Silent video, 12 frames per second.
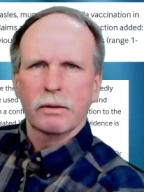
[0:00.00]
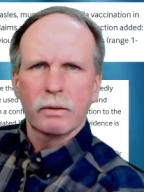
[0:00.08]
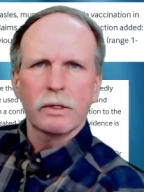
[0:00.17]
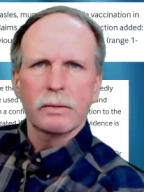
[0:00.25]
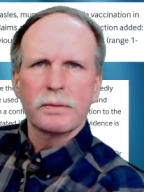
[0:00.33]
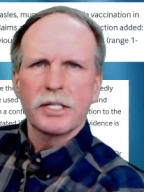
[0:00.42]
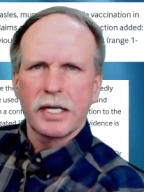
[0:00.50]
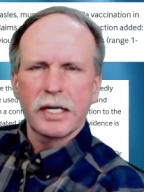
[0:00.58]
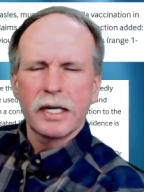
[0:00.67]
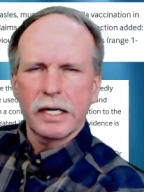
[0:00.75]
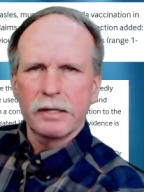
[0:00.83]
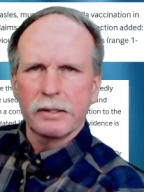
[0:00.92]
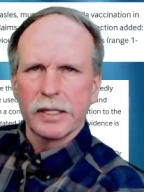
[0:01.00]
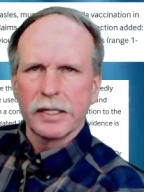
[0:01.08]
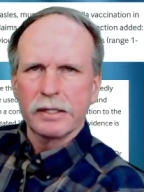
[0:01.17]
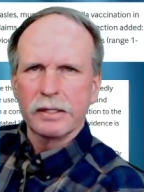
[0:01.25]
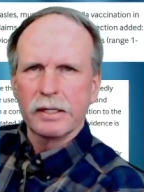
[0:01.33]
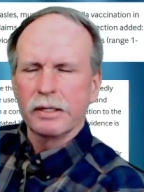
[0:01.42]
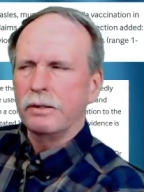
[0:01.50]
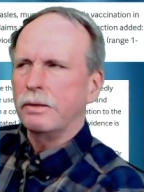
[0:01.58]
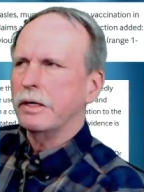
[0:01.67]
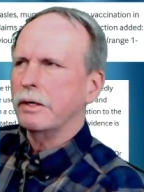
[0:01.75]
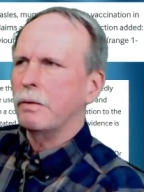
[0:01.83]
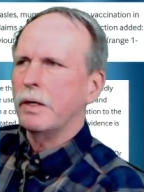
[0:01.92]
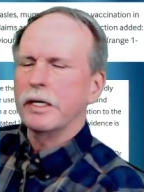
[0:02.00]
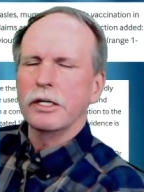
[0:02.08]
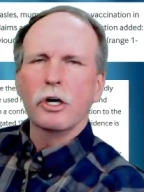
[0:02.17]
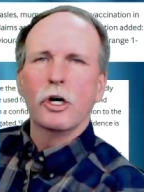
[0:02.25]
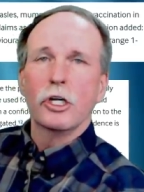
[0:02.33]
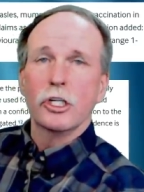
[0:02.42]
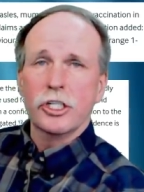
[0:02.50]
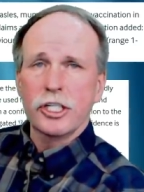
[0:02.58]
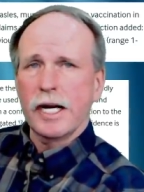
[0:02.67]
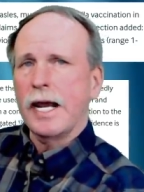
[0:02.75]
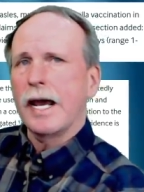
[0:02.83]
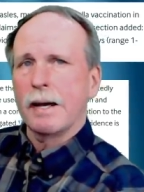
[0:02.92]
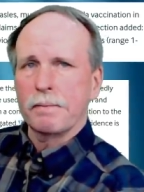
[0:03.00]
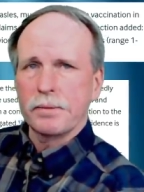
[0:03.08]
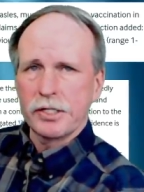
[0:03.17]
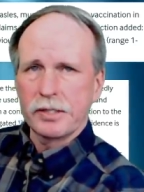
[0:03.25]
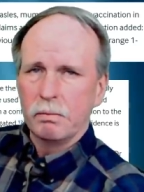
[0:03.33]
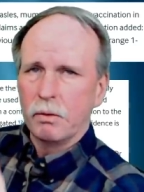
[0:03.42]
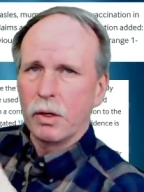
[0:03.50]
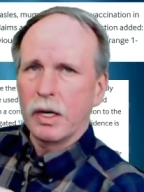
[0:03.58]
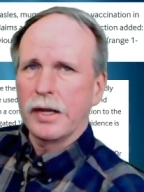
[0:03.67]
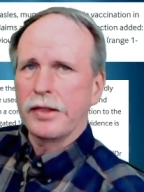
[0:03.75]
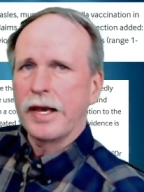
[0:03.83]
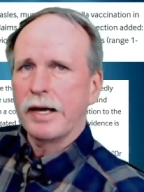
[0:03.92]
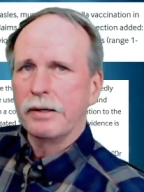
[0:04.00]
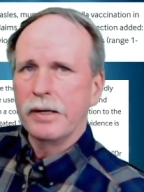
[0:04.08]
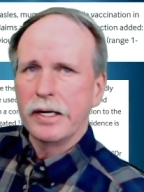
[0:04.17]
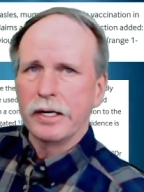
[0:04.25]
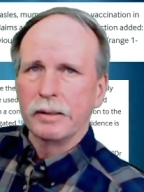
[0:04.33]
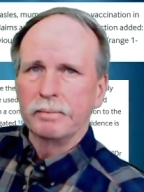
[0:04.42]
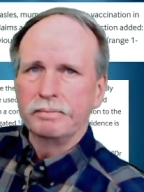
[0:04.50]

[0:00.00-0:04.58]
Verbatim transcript: groups in England, including one called JABS. More on that later.